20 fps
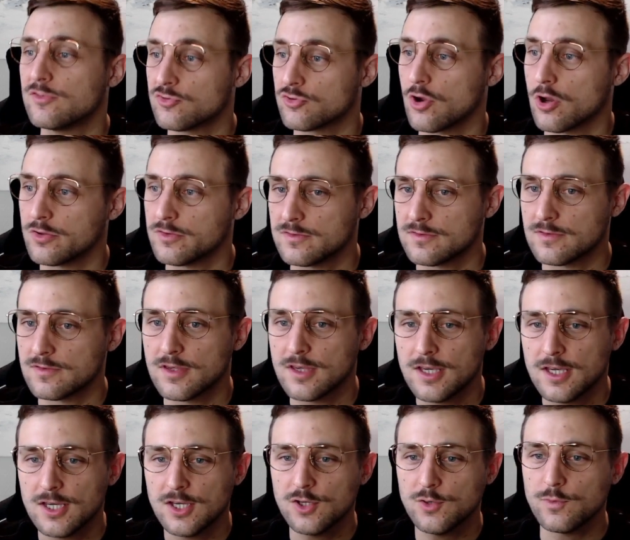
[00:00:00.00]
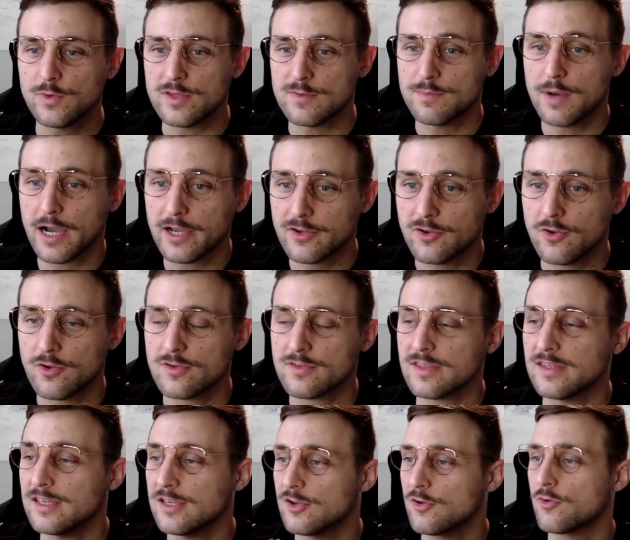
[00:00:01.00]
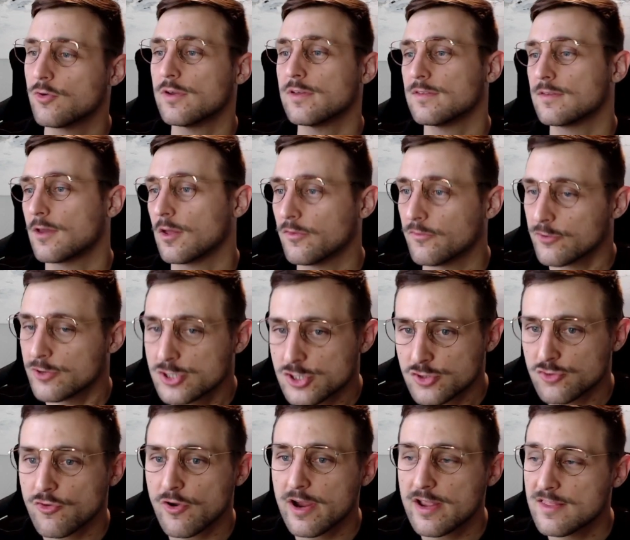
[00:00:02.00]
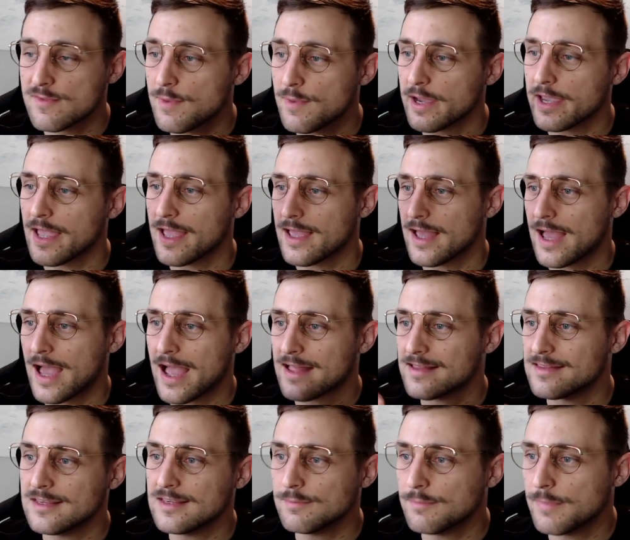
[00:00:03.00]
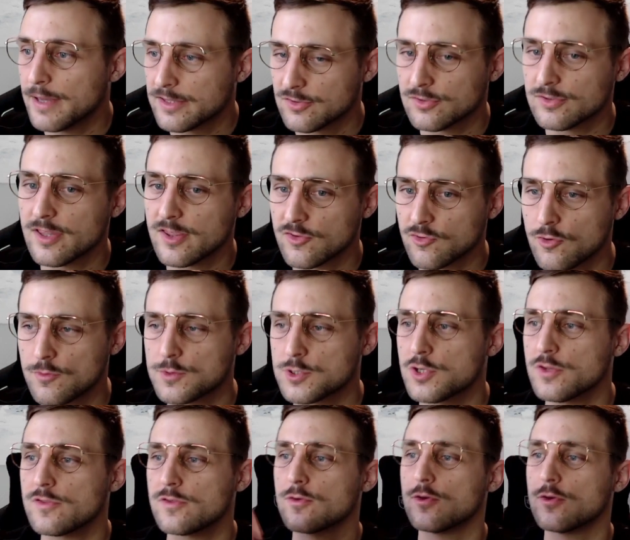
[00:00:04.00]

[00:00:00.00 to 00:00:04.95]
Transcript: trust with buyers and increase conversion rates by adding better descriptions.